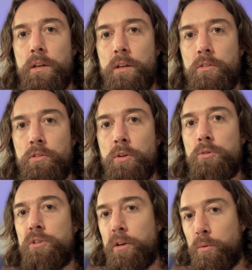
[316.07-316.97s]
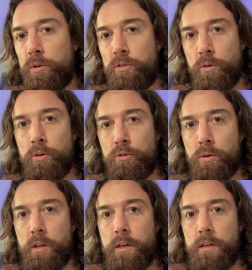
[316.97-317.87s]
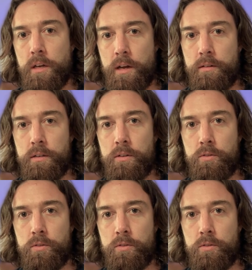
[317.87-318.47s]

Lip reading: is associated with search related content.